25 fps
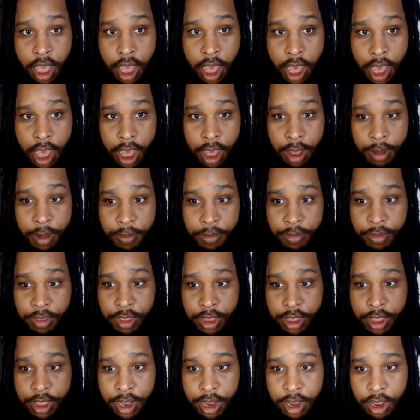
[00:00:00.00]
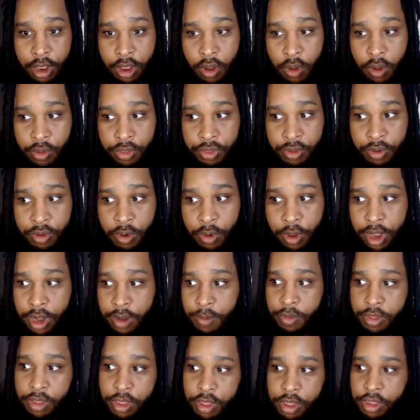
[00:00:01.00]
um, that didn't go through and it
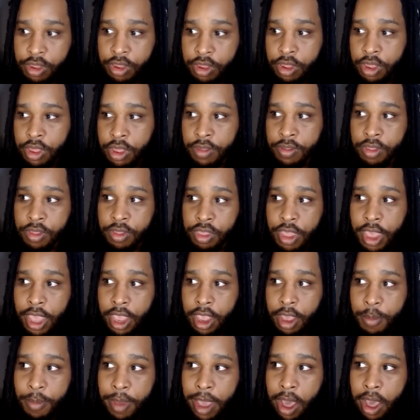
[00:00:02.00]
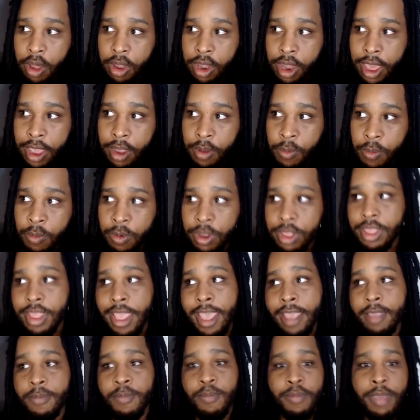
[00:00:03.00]
was just you think about like what
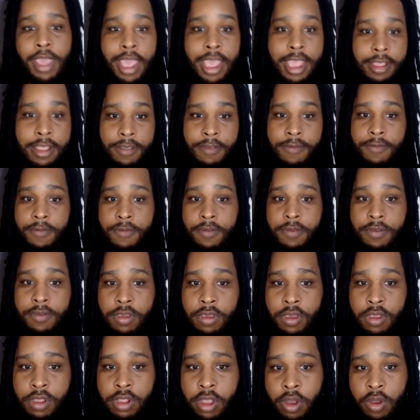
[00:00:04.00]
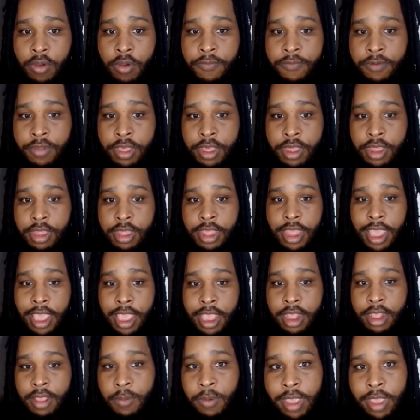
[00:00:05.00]
that meant you know for this thing that
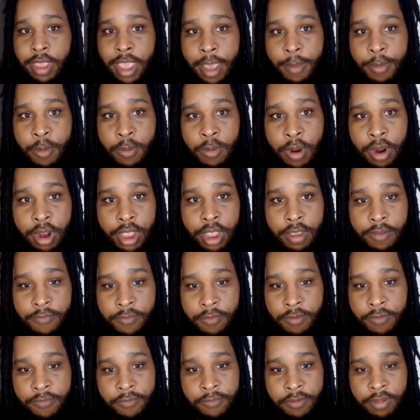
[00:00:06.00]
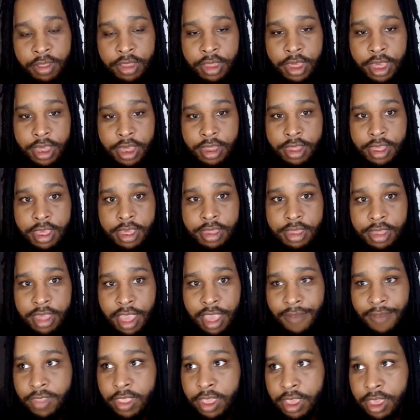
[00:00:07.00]
we have been working for for 60
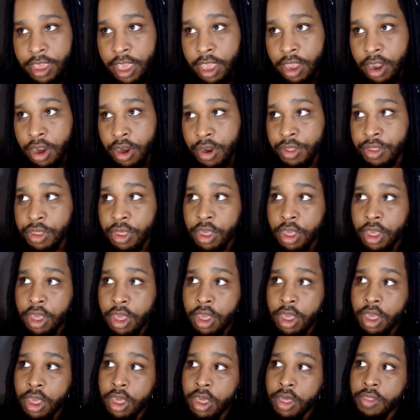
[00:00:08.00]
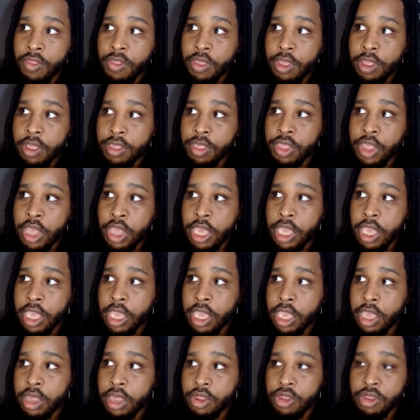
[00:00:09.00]
70 years that
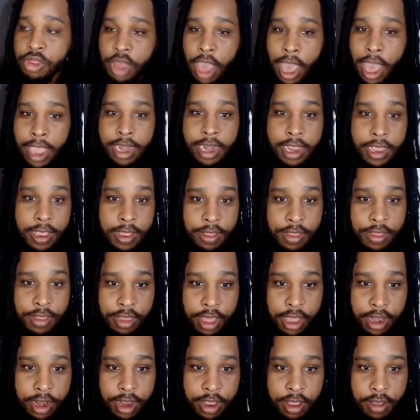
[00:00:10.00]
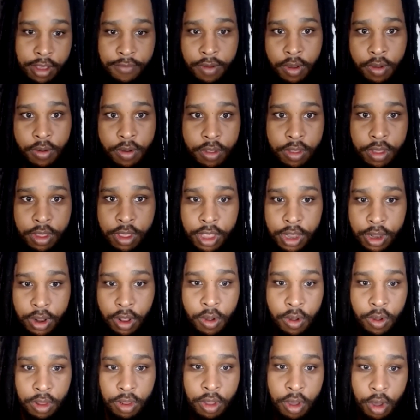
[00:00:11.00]
the shining city of in
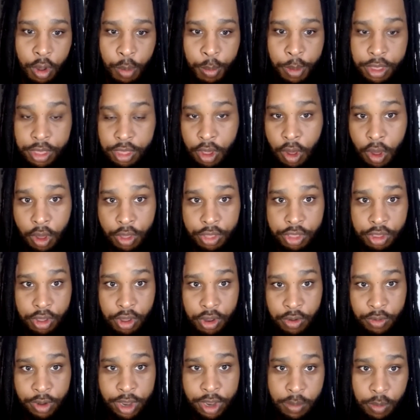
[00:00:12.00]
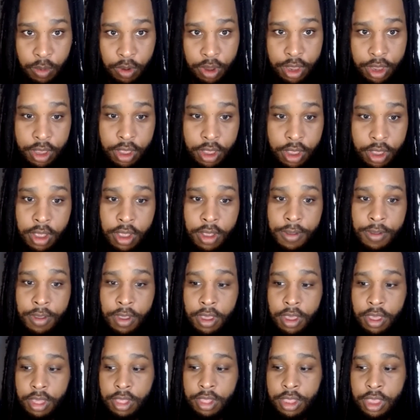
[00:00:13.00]
Oklahoma, Tulsa, Greenwood,
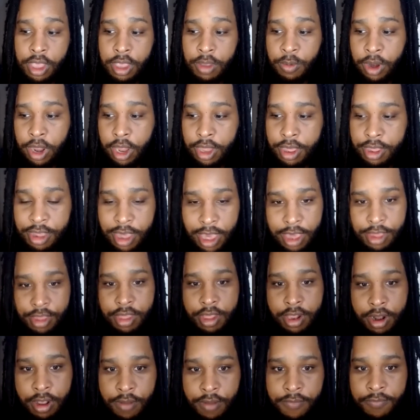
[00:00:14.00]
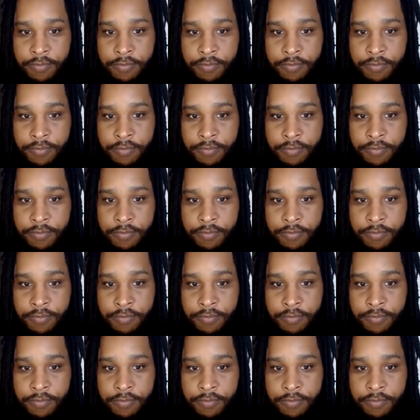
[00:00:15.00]
the realization of